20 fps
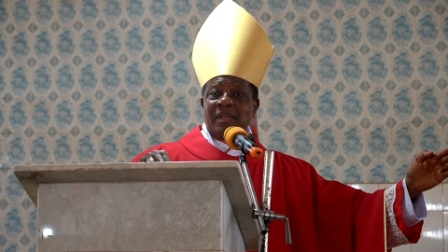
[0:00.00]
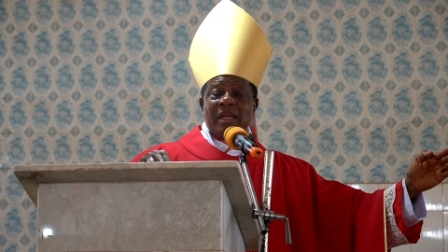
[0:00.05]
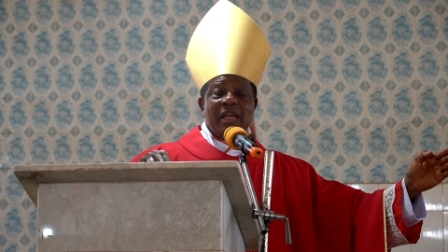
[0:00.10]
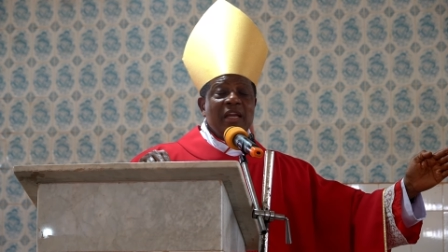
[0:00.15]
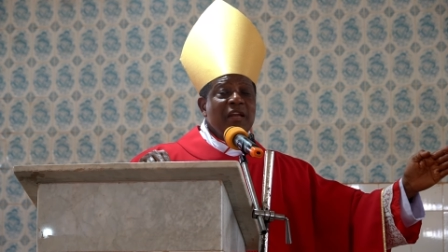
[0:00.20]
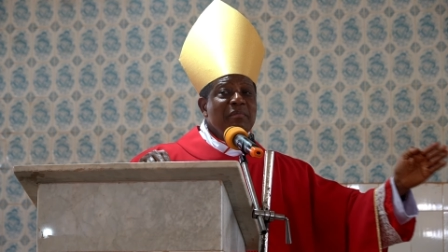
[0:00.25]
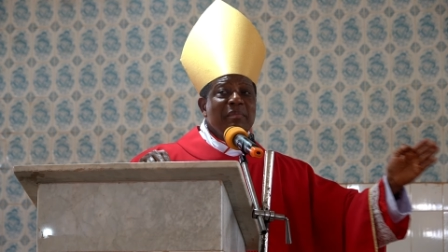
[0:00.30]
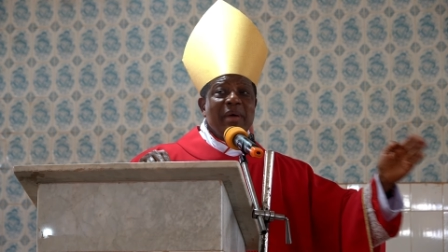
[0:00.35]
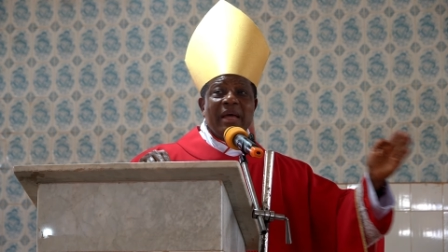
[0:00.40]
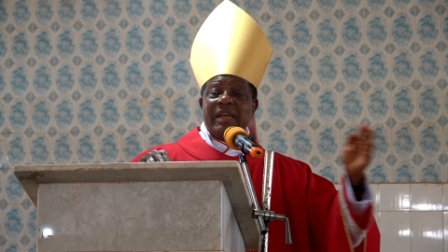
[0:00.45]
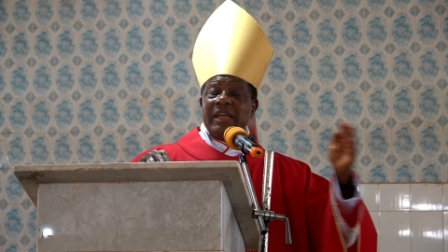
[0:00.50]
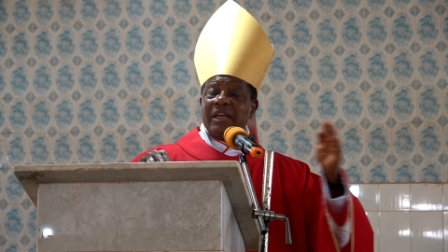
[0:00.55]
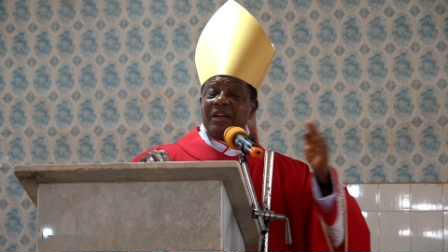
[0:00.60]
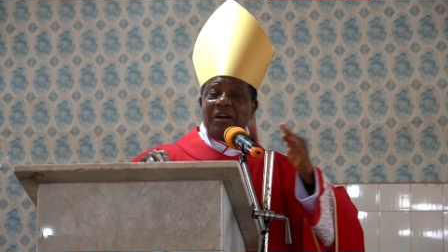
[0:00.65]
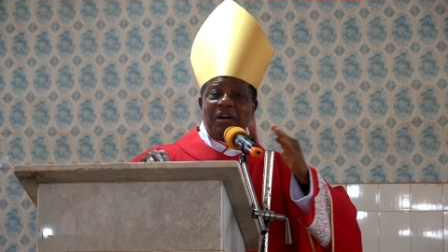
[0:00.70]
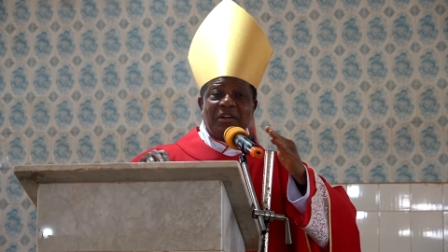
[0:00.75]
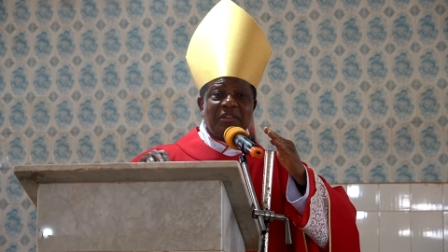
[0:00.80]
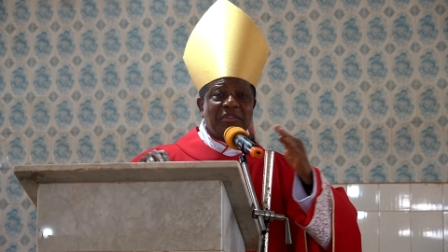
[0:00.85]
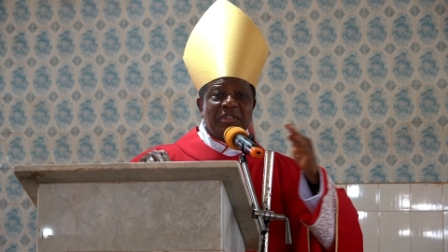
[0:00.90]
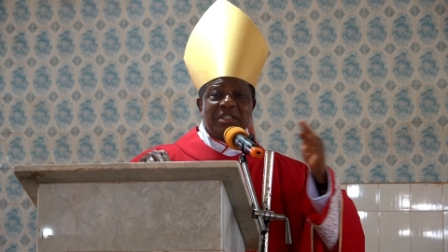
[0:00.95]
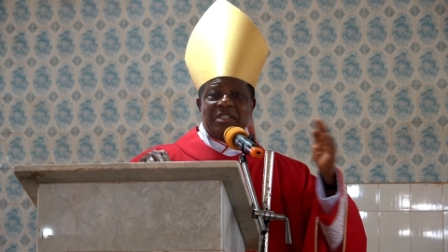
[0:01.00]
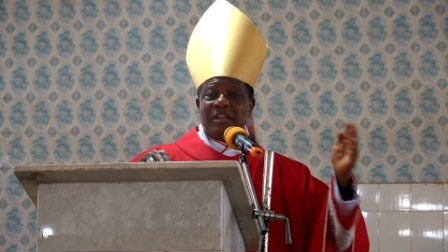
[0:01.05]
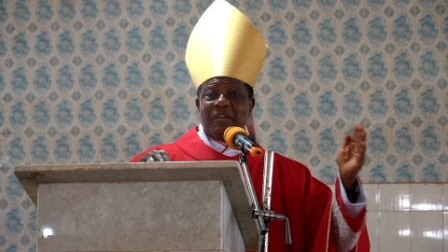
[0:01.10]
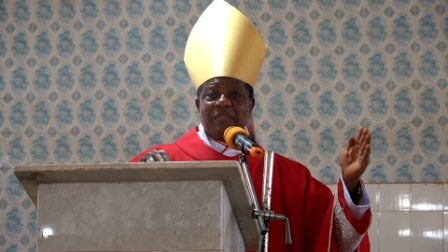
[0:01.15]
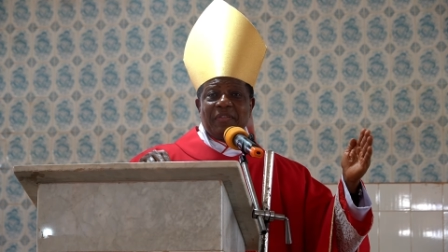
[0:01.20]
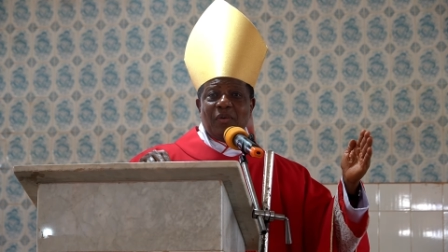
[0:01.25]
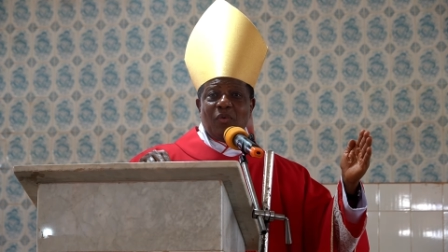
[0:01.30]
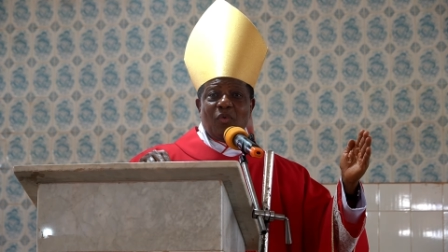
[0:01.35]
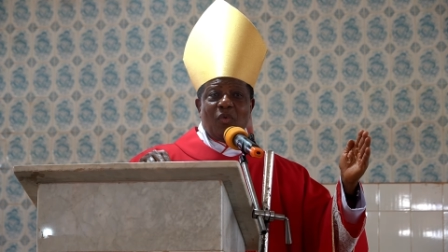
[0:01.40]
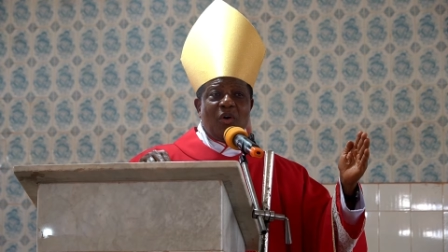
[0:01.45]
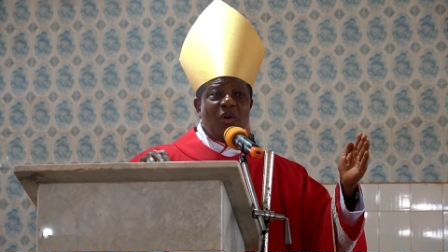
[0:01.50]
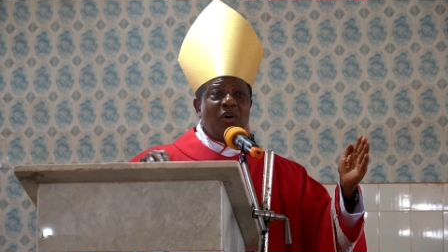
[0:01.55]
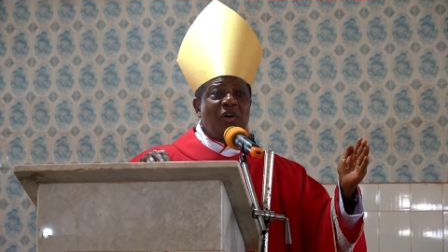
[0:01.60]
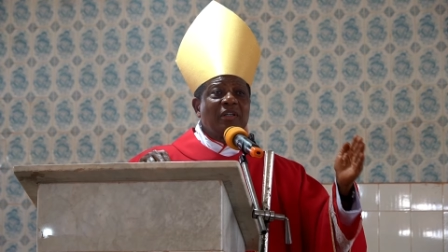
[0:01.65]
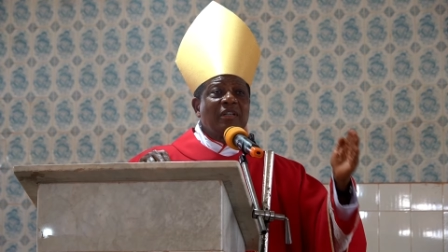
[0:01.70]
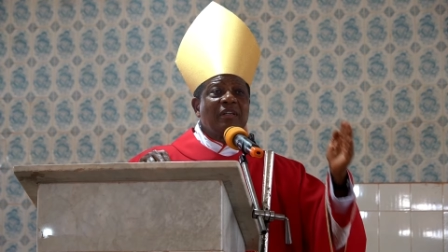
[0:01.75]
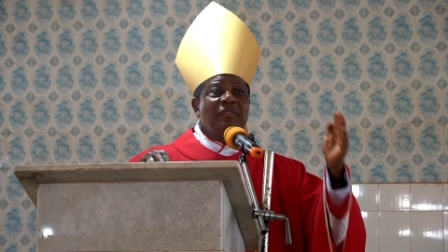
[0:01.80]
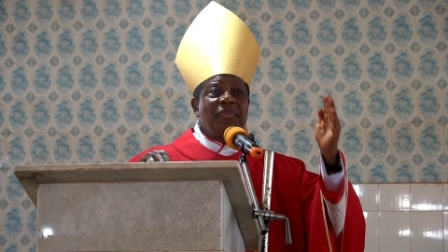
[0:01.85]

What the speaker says: In many countries of the world,